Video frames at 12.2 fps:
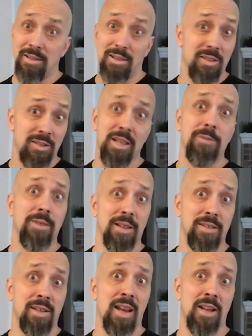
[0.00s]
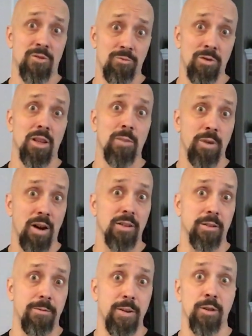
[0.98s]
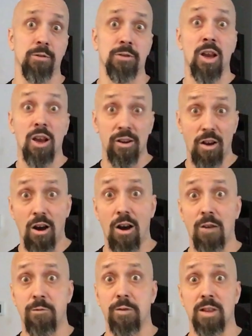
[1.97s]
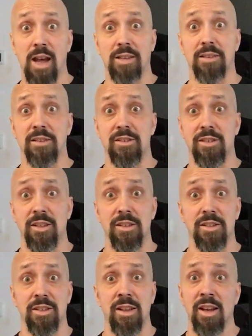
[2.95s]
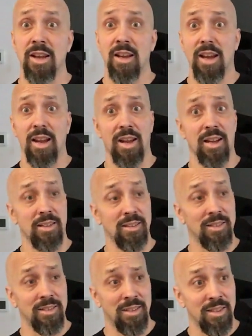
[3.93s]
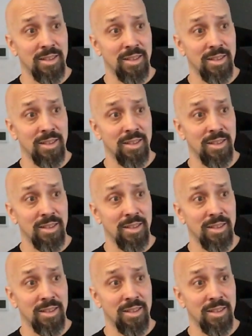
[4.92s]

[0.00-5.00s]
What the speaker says: this defense has really been on the field an awful lot this season, and